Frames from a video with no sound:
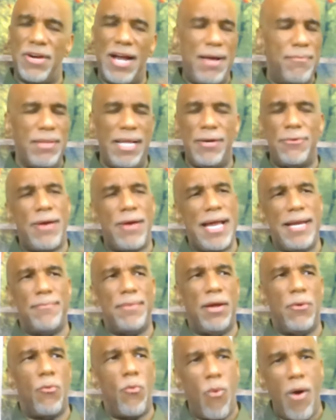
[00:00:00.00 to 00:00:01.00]
I'm like, wait a
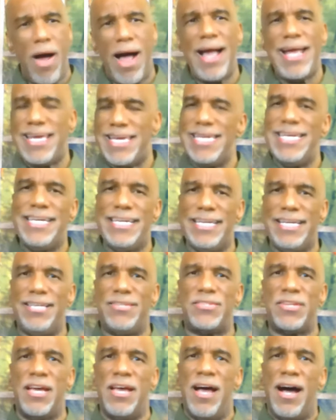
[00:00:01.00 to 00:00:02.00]
minute, why
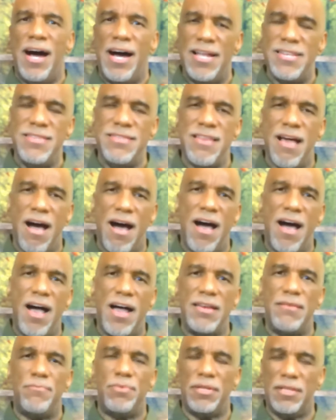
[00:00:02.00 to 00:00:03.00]
is a
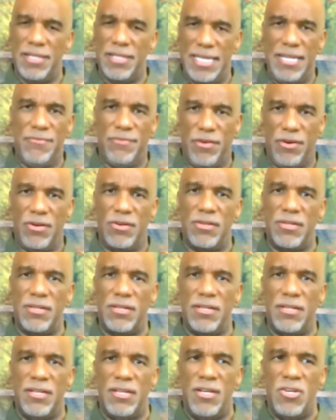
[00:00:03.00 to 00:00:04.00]
non-believer
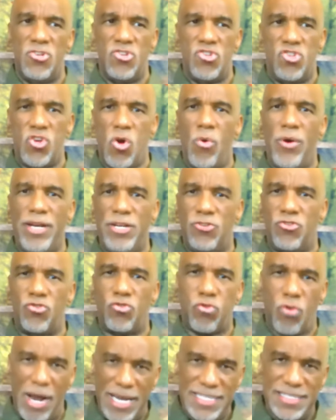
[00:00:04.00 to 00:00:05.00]
showing
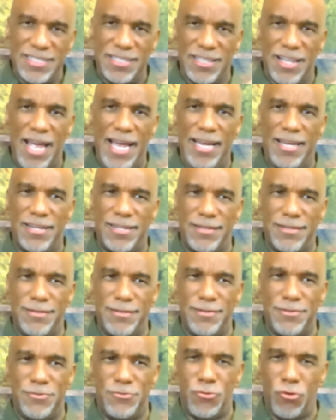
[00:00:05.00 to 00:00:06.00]
Christ-like
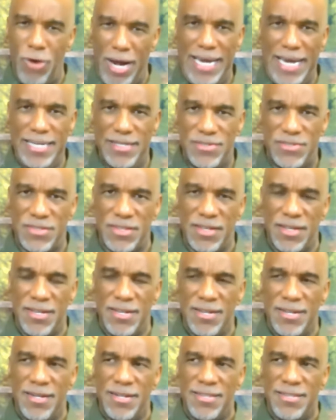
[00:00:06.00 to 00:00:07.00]
traits
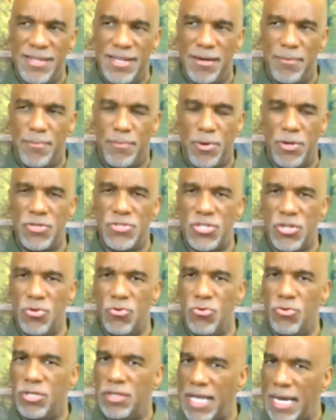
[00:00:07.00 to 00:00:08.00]
than a person
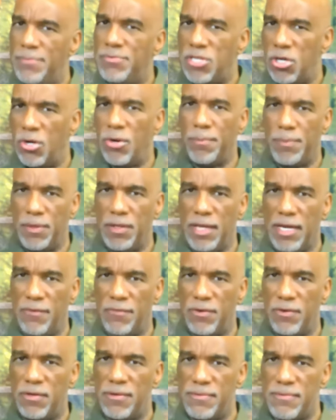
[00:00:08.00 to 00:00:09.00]
who claims they're a
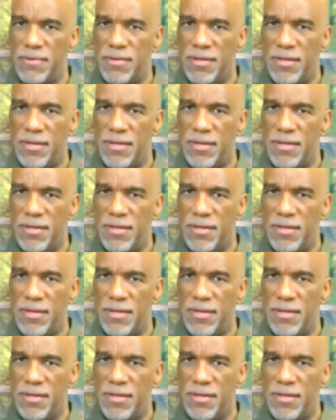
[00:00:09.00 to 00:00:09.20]
believer